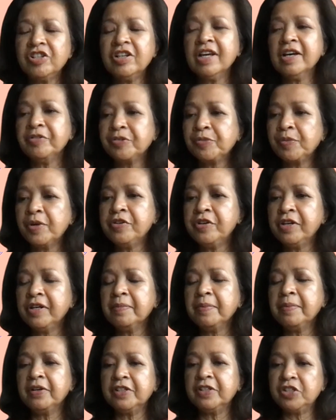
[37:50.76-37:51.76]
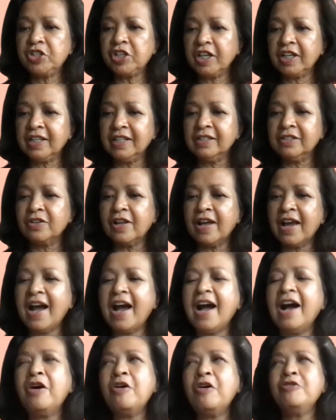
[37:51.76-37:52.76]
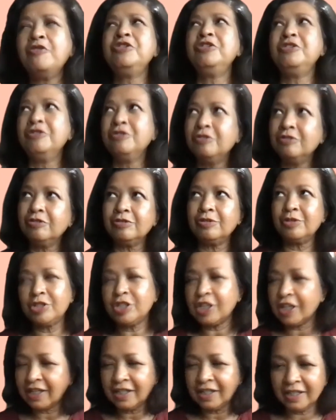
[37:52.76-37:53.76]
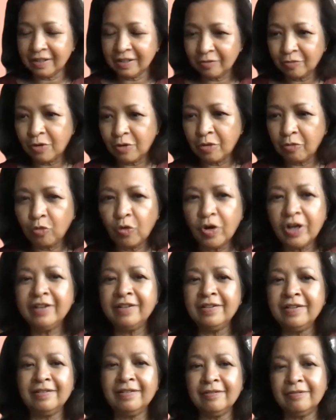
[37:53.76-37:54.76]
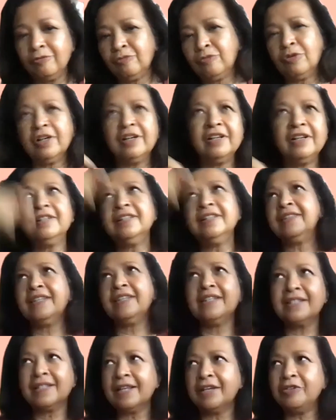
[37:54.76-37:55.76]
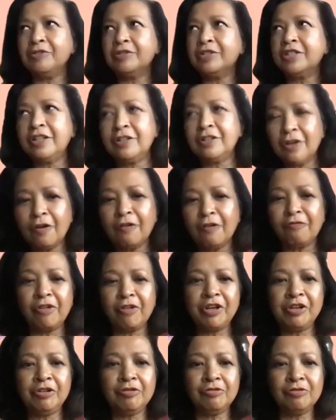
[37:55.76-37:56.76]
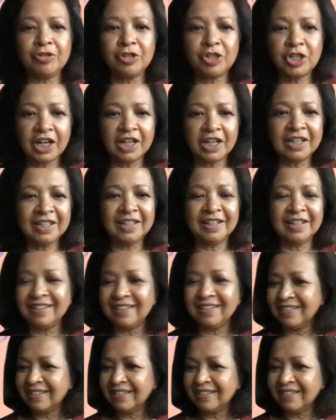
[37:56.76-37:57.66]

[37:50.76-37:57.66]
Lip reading: I was wondering about the check-ins. Like, how do you check in? What are the things that you tick off when you check in?